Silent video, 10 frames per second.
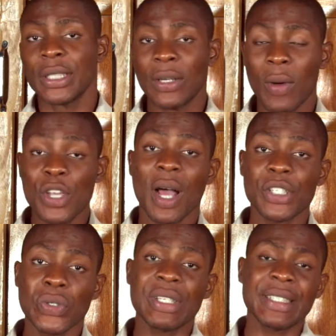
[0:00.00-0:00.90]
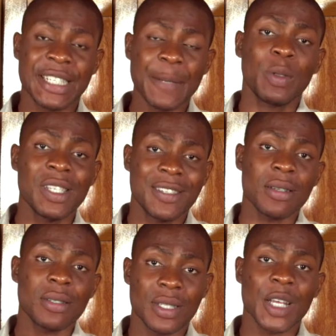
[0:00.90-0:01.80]
when you are using deep litter
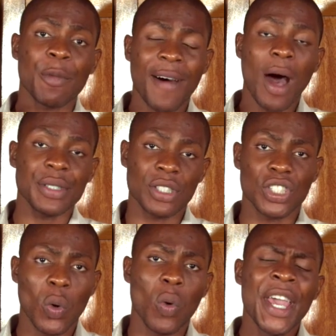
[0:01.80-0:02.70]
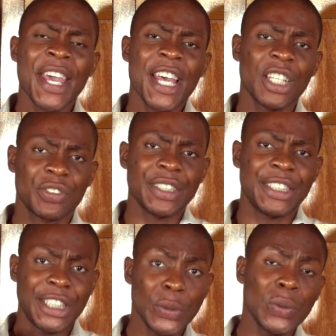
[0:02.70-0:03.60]
system of housing. So it
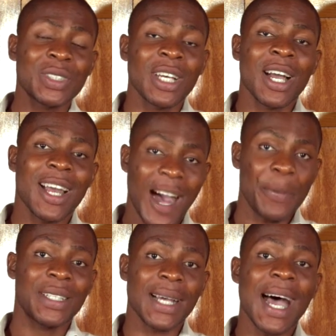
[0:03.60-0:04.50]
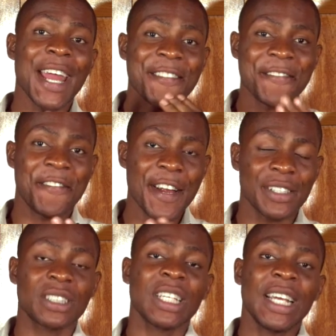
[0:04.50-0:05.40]
reduces capital
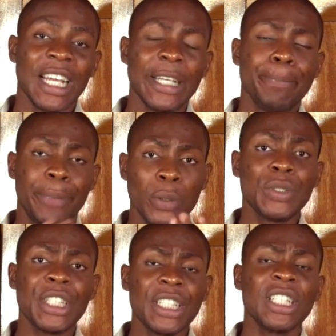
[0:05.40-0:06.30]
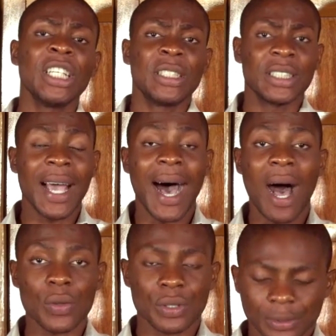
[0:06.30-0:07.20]
invest in building the
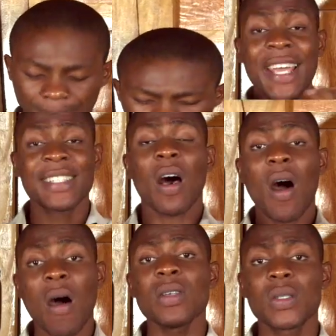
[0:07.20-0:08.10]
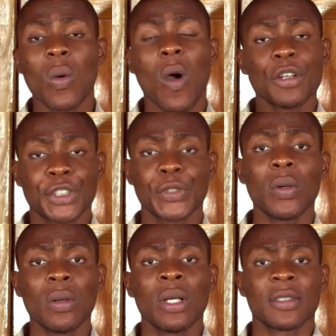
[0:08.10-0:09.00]
house. It also
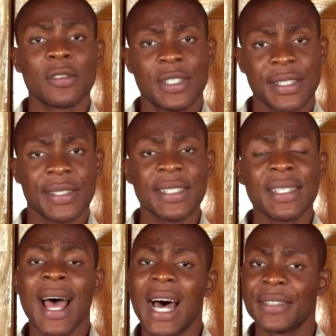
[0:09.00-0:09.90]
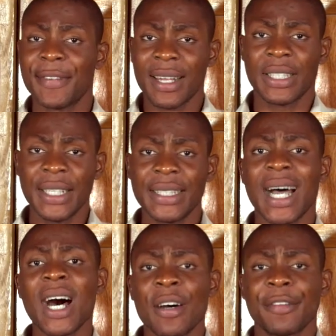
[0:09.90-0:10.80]
controls the disease and
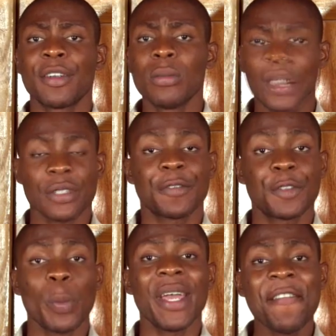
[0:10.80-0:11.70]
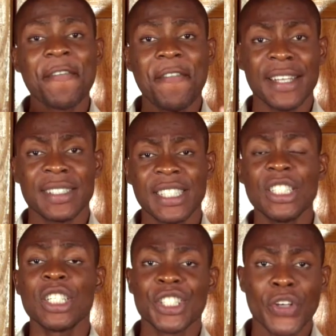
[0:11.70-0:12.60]
bacteria from
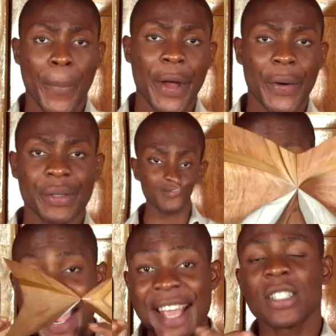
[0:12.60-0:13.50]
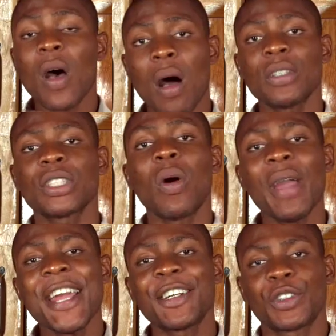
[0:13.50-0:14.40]
infecting your birds. It also
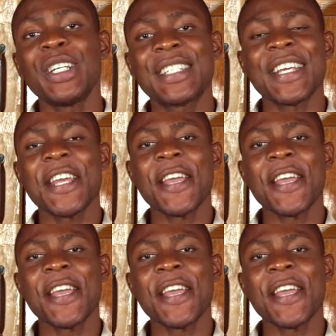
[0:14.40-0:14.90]
increases